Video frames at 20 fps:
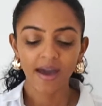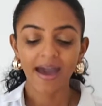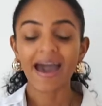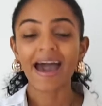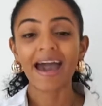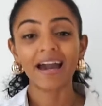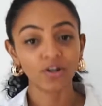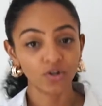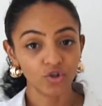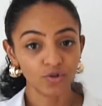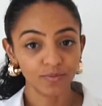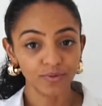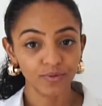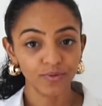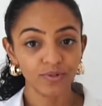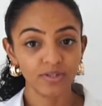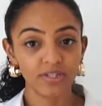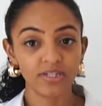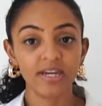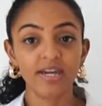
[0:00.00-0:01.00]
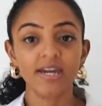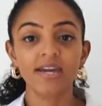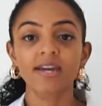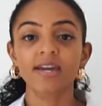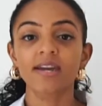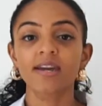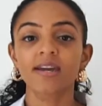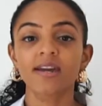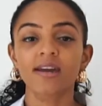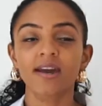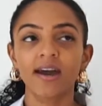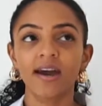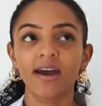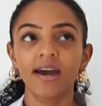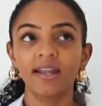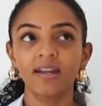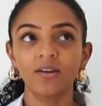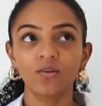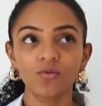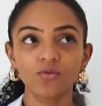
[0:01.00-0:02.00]
ankle boot.
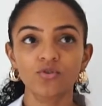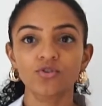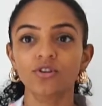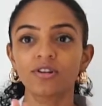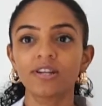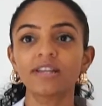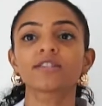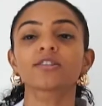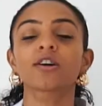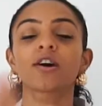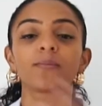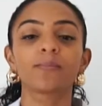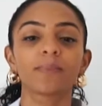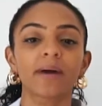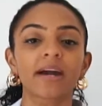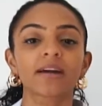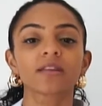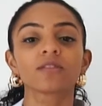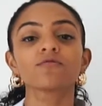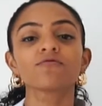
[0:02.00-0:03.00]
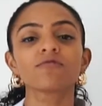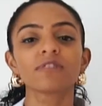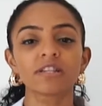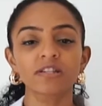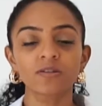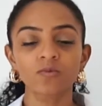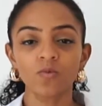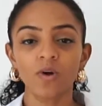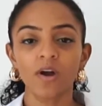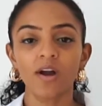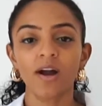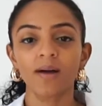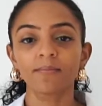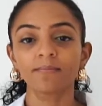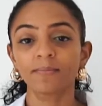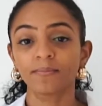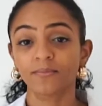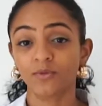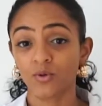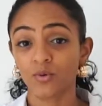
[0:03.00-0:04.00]
And also let's go back. The reason why I'm
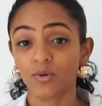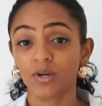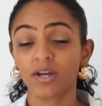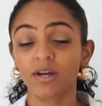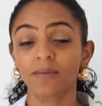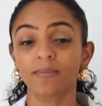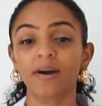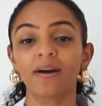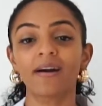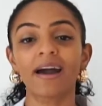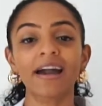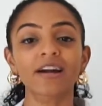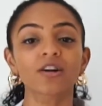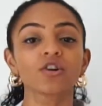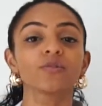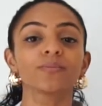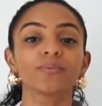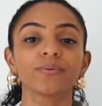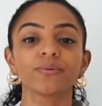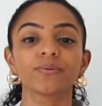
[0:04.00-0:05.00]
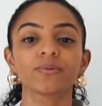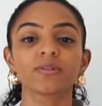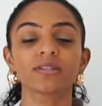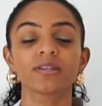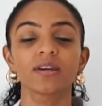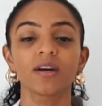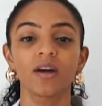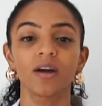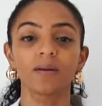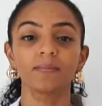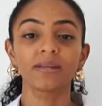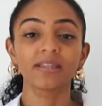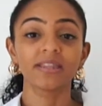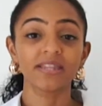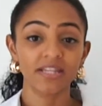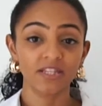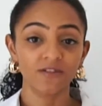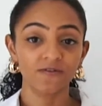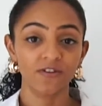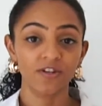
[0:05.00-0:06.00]
talking about ankle boots in
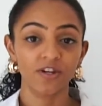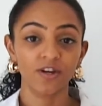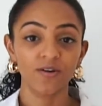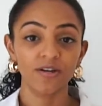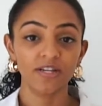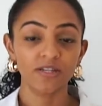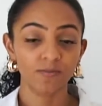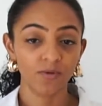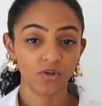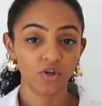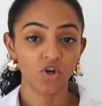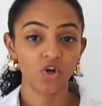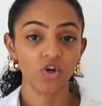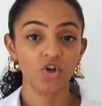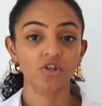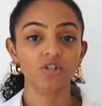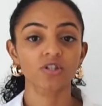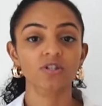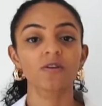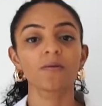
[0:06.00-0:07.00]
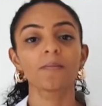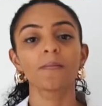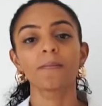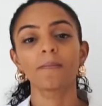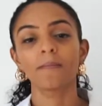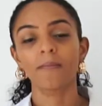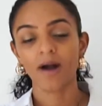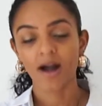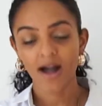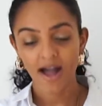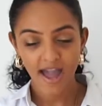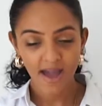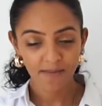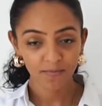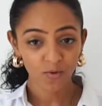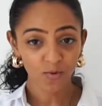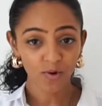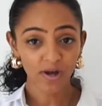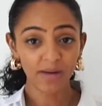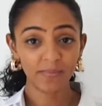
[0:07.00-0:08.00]
this video is because I am
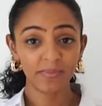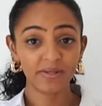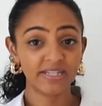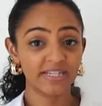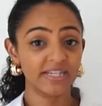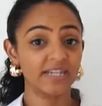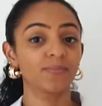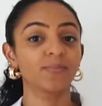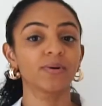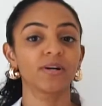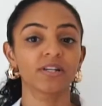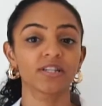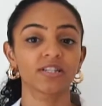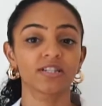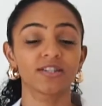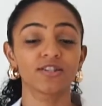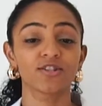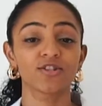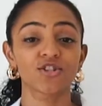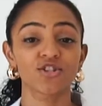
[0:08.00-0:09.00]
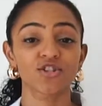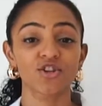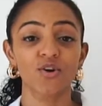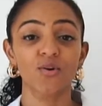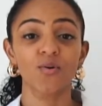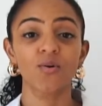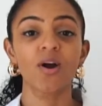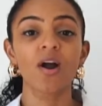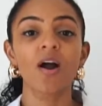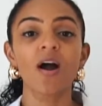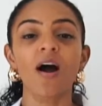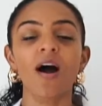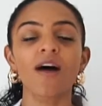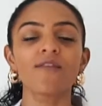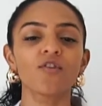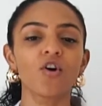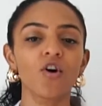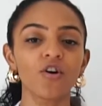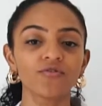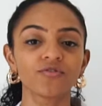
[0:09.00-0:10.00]
quite a petite person, and so I've
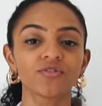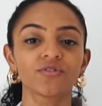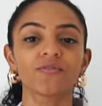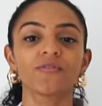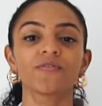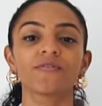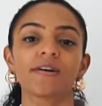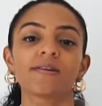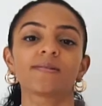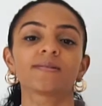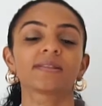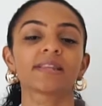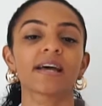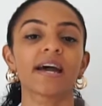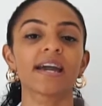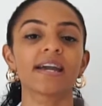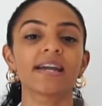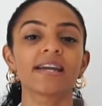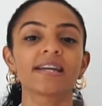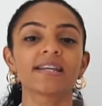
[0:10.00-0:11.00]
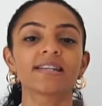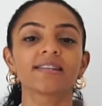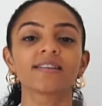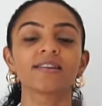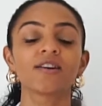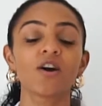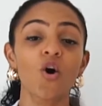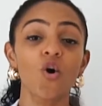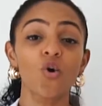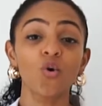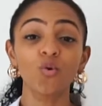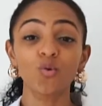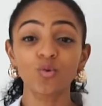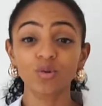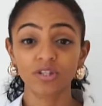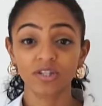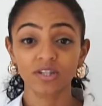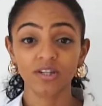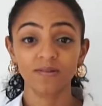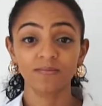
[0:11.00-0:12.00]
often found that in
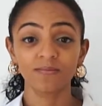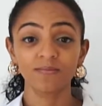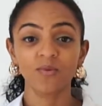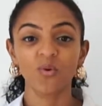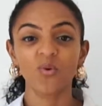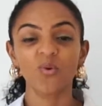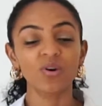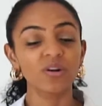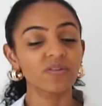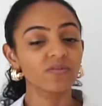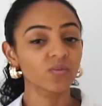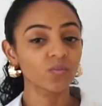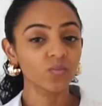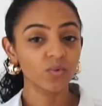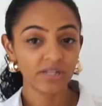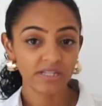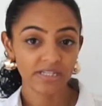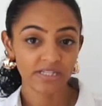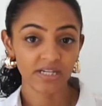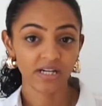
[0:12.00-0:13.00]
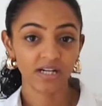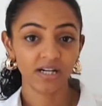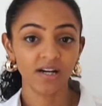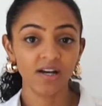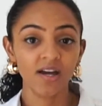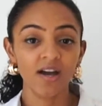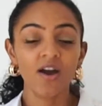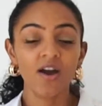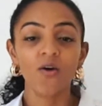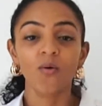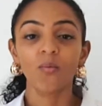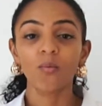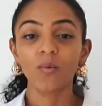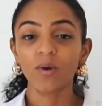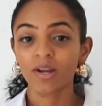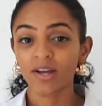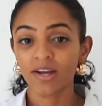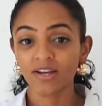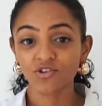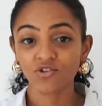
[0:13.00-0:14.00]
autumn or even winter, when
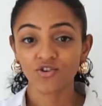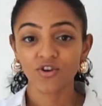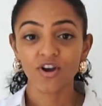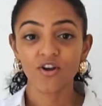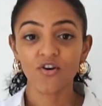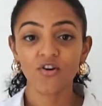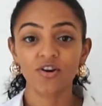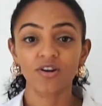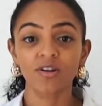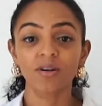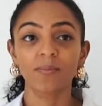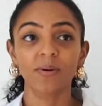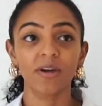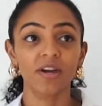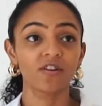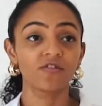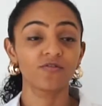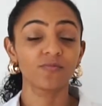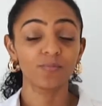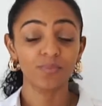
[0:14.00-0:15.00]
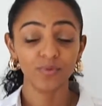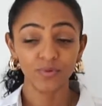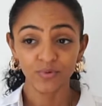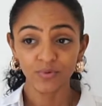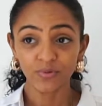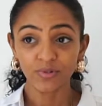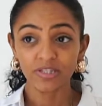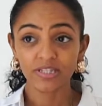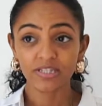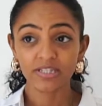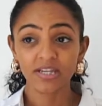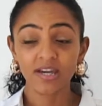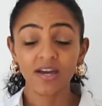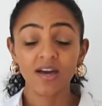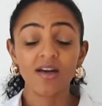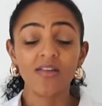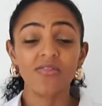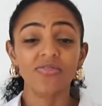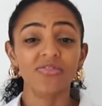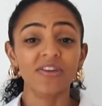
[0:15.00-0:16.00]
I try on a pair of boots,
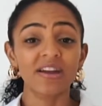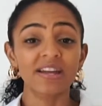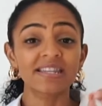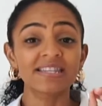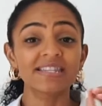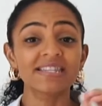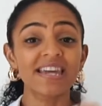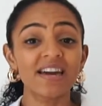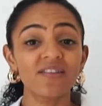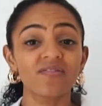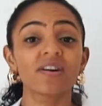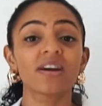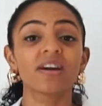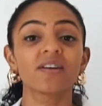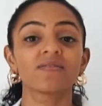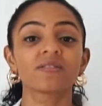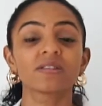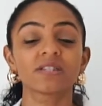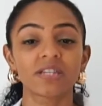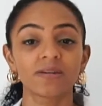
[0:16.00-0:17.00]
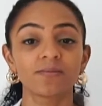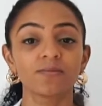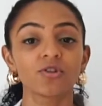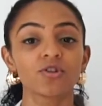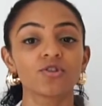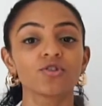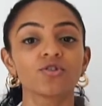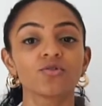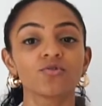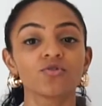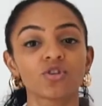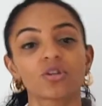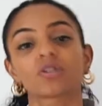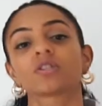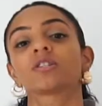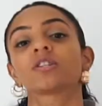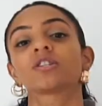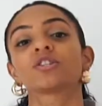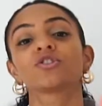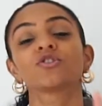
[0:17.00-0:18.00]
they never ever seem to do
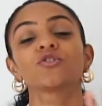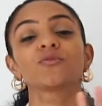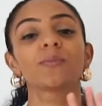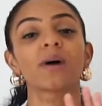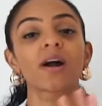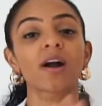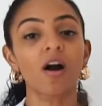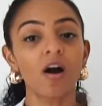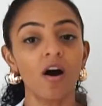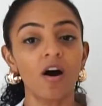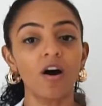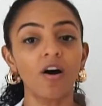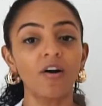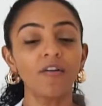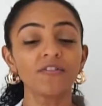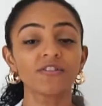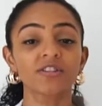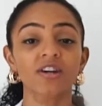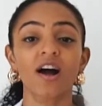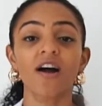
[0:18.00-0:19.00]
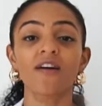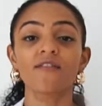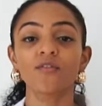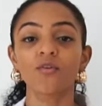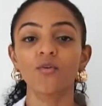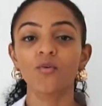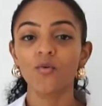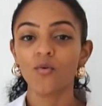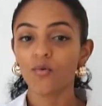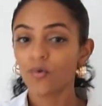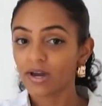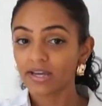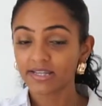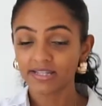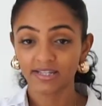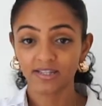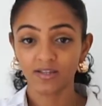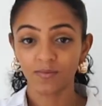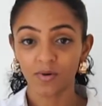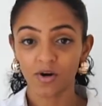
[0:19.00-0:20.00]
justice to my calves. I've always
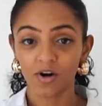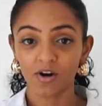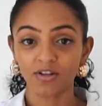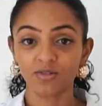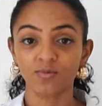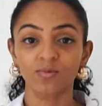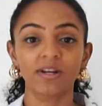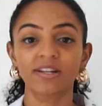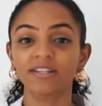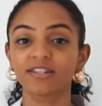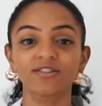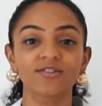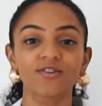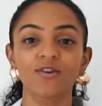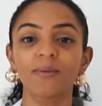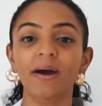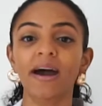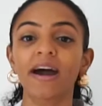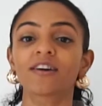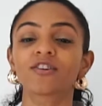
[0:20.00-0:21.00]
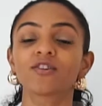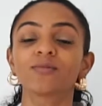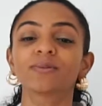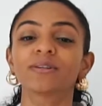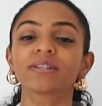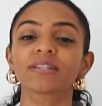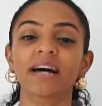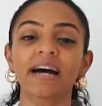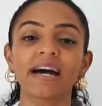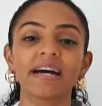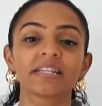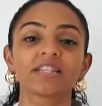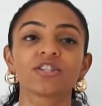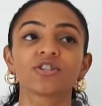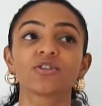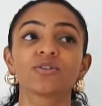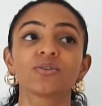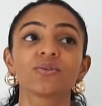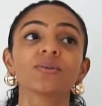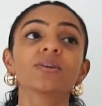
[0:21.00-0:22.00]
in the past, when I didn't know about ankle boots, I had
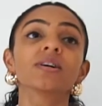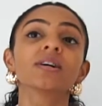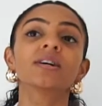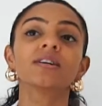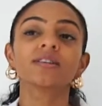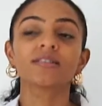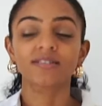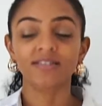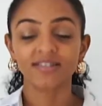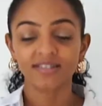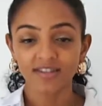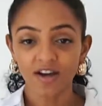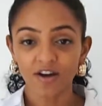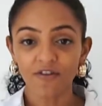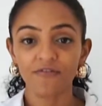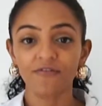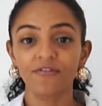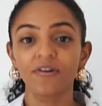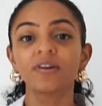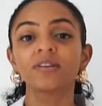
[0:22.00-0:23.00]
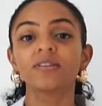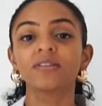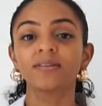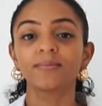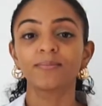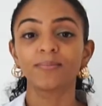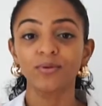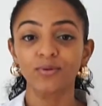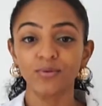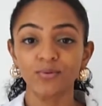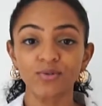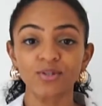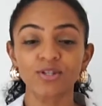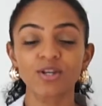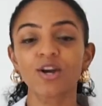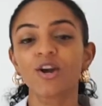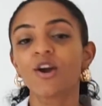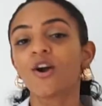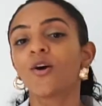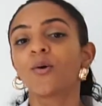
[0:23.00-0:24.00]
to stuff the boot
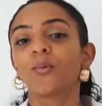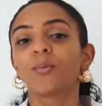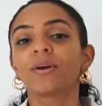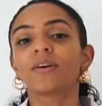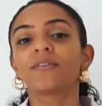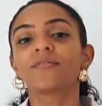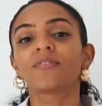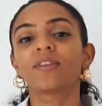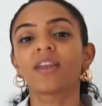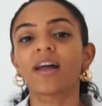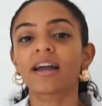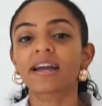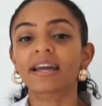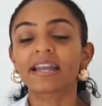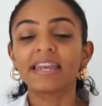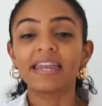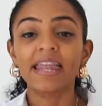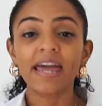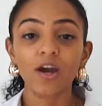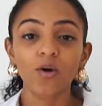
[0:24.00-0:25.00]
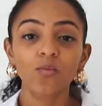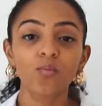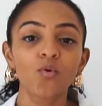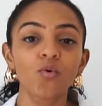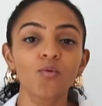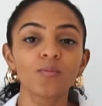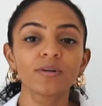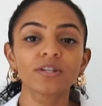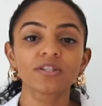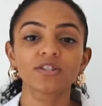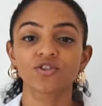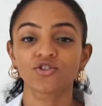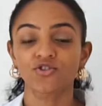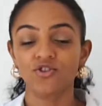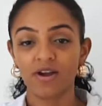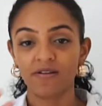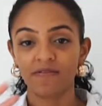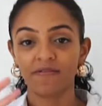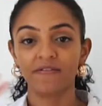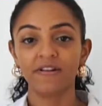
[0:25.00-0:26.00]
with like leg warmers to
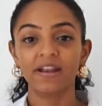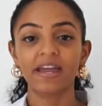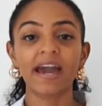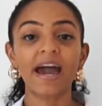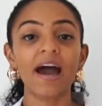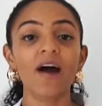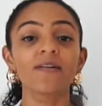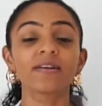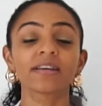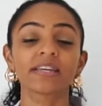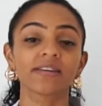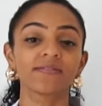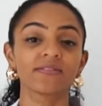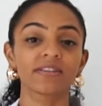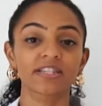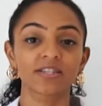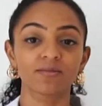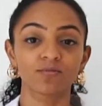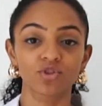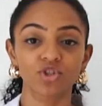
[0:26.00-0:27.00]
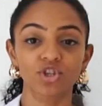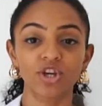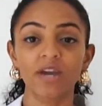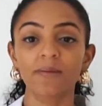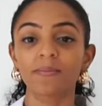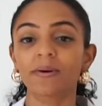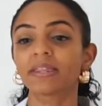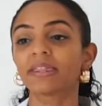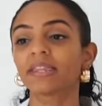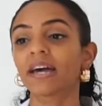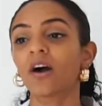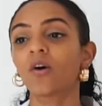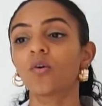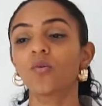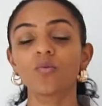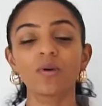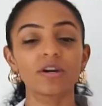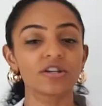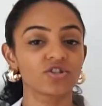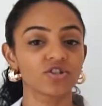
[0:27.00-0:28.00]
try and fill it out and give it some shape, and that
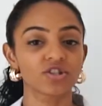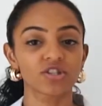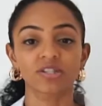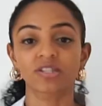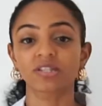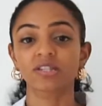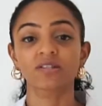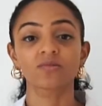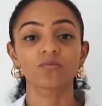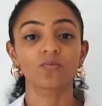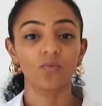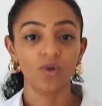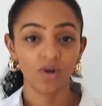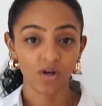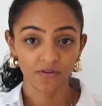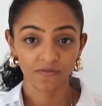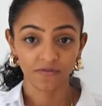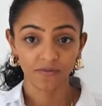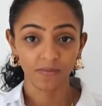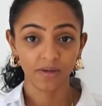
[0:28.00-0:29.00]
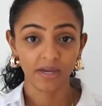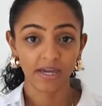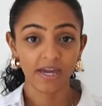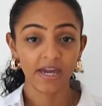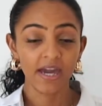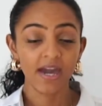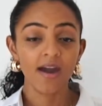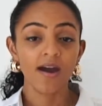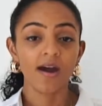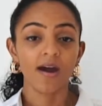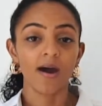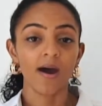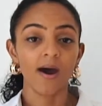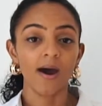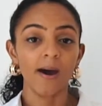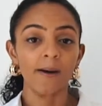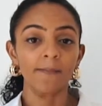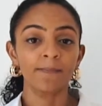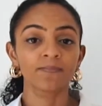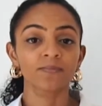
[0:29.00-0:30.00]
always just didn't work for me.
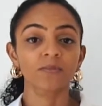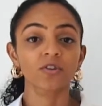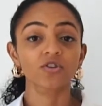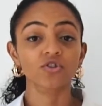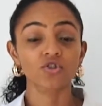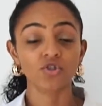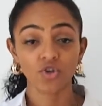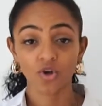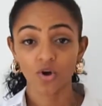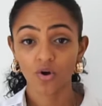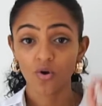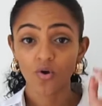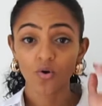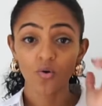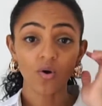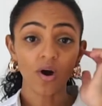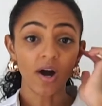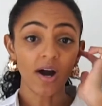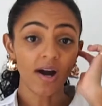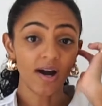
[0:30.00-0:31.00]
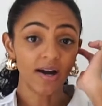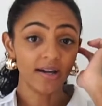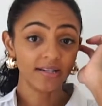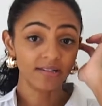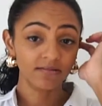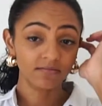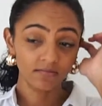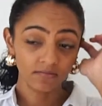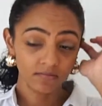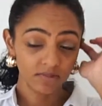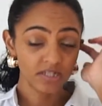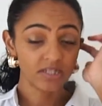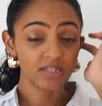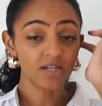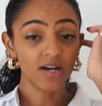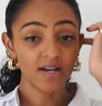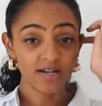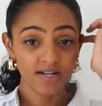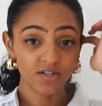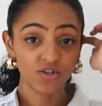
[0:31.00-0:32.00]
So I
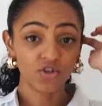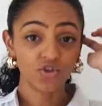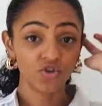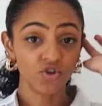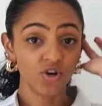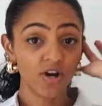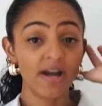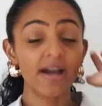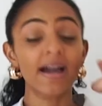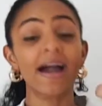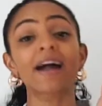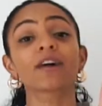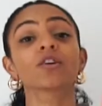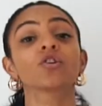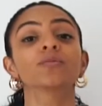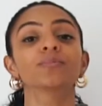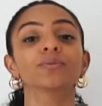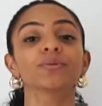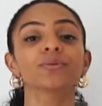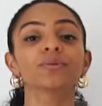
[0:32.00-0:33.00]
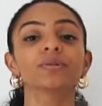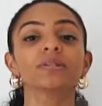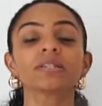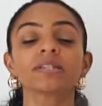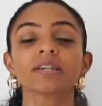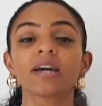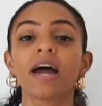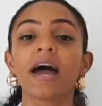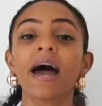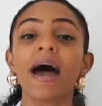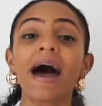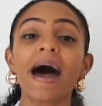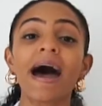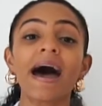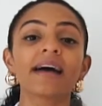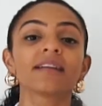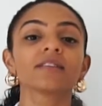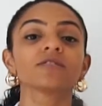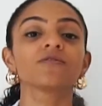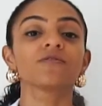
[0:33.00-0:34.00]
decided to try ankle boots
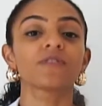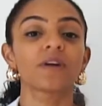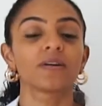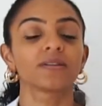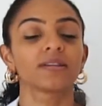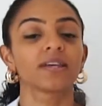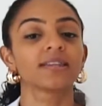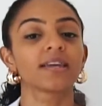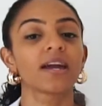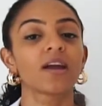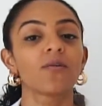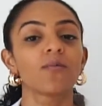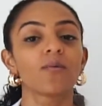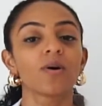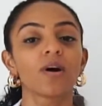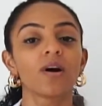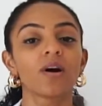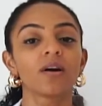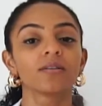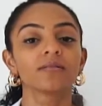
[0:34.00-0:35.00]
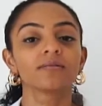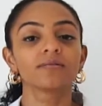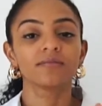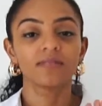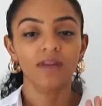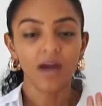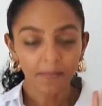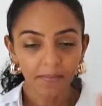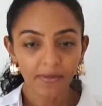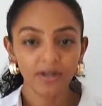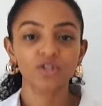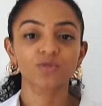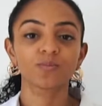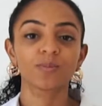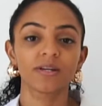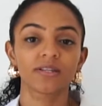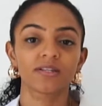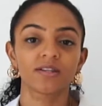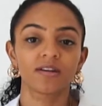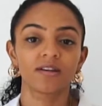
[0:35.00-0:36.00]
and found that they were a much
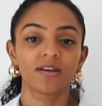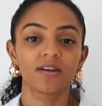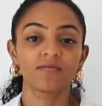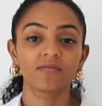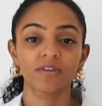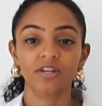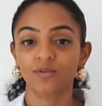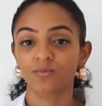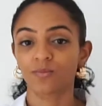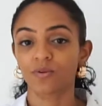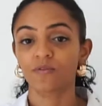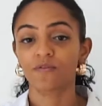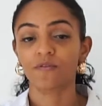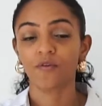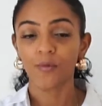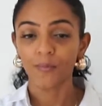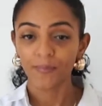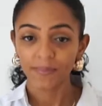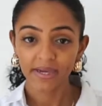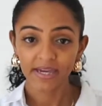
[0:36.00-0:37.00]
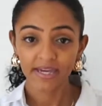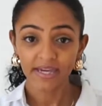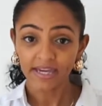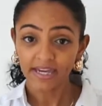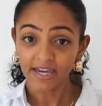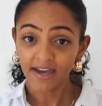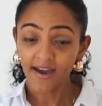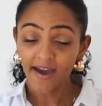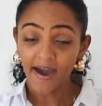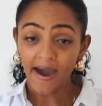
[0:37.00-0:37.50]
better investment for me,